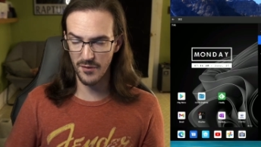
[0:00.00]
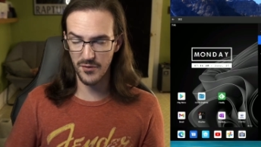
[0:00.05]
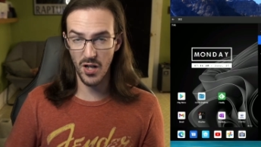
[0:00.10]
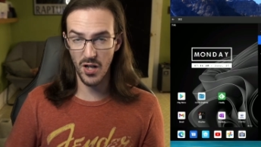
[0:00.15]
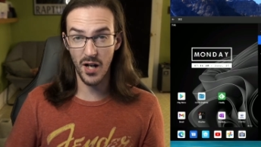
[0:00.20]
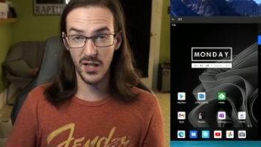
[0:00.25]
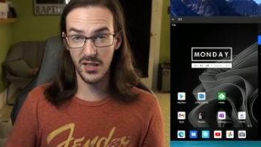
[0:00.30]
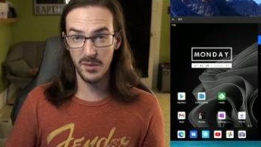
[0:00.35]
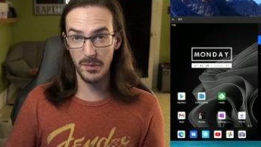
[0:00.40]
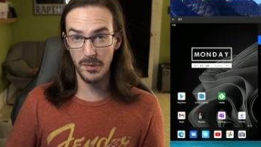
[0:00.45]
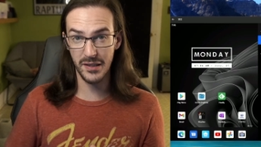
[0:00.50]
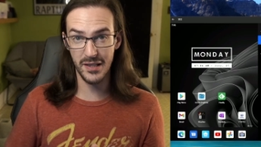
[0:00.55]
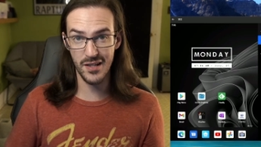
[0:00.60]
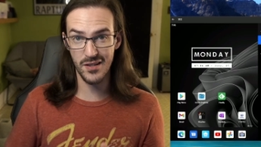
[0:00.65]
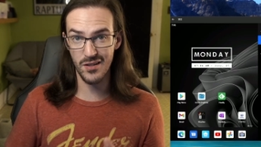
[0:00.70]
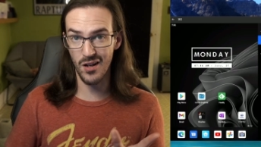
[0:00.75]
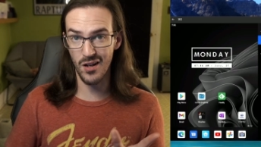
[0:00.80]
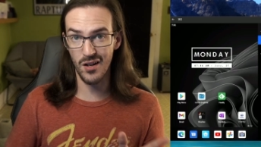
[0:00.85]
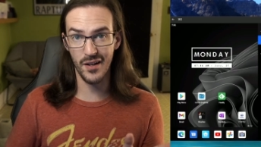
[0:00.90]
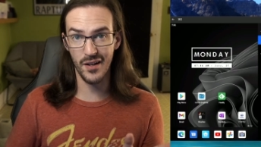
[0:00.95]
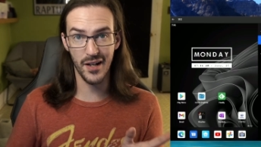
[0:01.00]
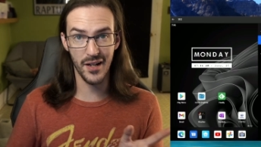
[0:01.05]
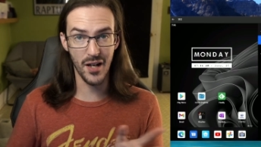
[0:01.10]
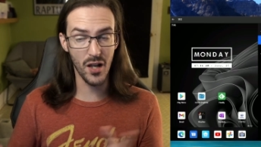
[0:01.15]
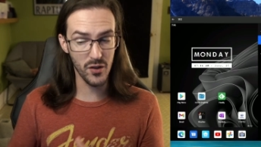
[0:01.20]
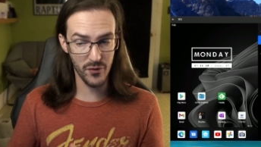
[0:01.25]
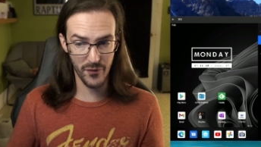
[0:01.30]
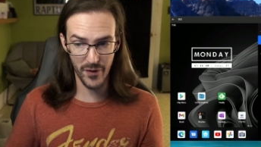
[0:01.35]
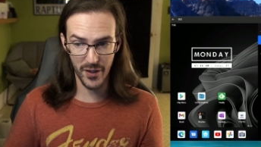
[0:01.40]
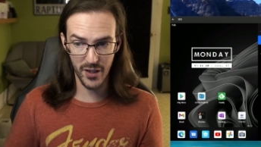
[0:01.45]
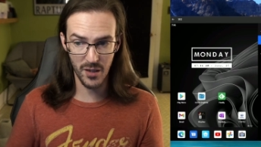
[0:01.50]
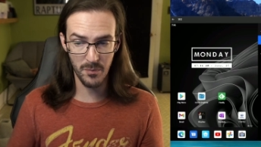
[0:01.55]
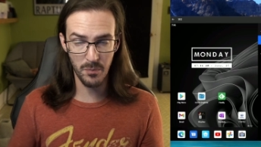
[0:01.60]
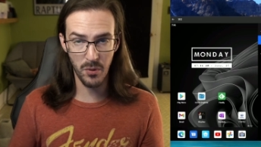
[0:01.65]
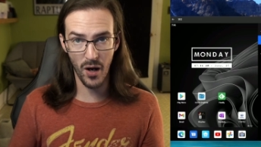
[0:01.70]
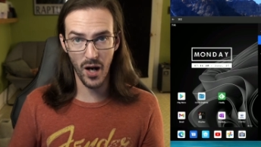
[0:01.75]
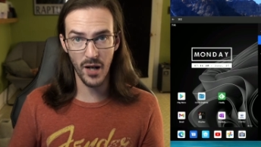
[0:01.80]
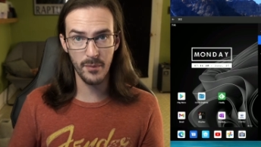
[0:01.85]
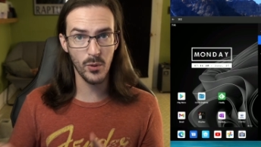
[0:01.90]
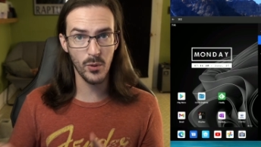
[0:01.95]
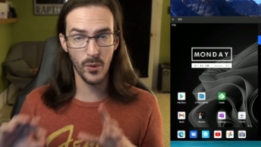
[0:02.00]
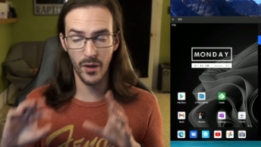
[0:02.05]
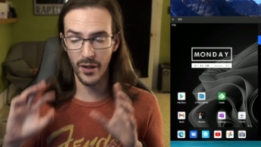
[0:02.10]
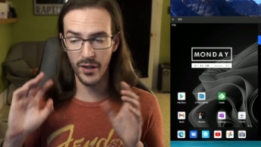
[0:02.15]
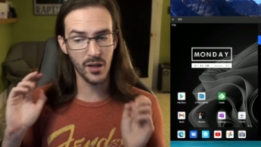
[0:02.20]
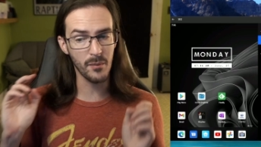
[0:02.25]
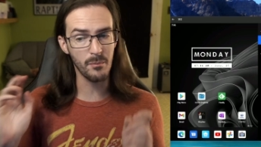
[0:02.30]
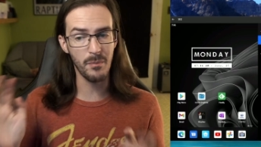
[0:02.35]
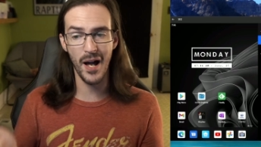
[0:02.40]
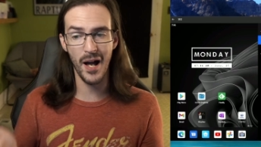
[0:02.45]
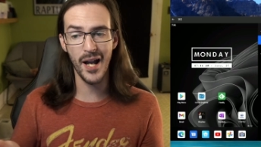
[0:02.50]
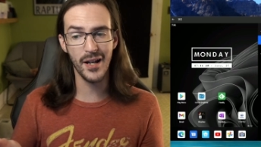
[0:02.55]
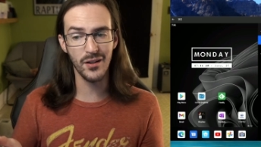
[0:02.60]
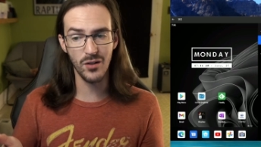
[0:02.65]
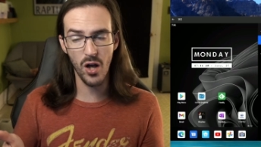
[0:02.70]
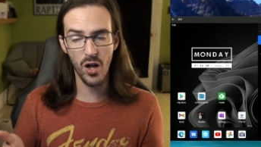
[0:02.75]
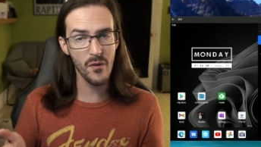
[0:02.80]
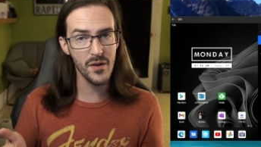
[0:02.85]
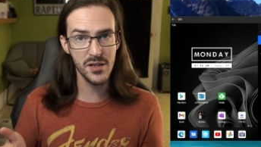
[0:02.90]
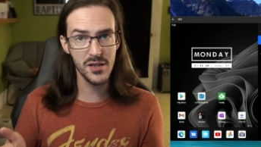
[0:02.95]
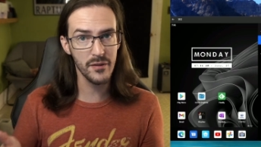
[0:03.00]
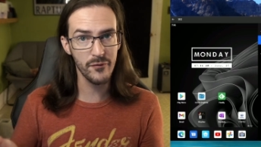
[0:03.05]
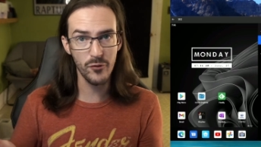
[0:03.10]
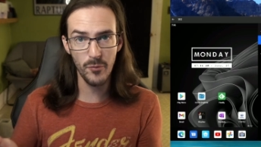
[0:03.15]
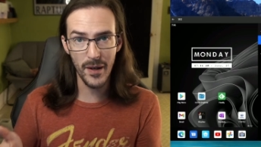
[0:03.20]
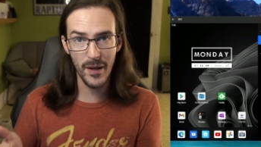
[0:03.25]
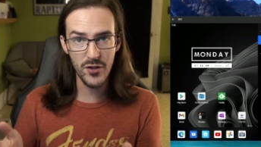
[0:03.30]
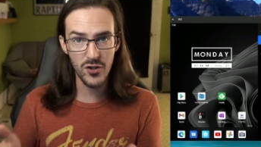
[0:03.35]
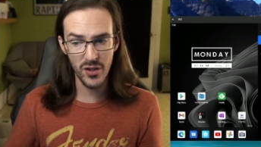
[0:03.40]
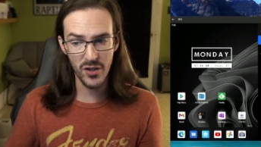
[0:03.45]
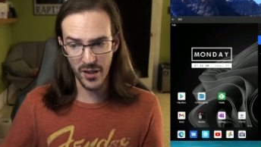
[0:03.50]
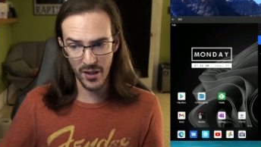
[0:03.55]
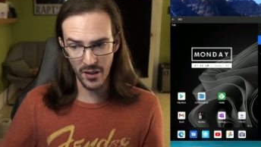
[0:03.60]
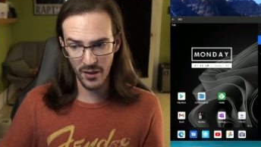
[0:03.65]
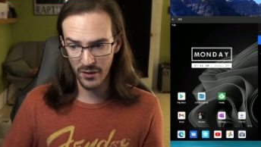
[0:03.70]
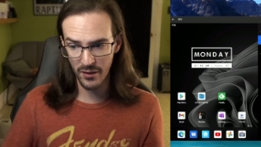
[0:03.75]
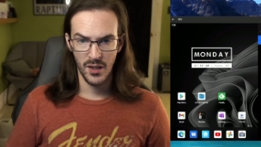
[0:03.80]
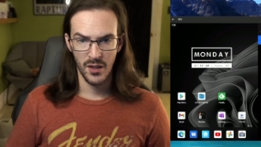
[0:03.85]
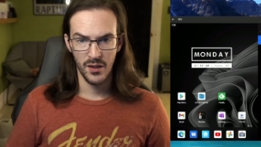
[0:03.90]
I've talked about this on another video prior, but we're going to compile all this information here.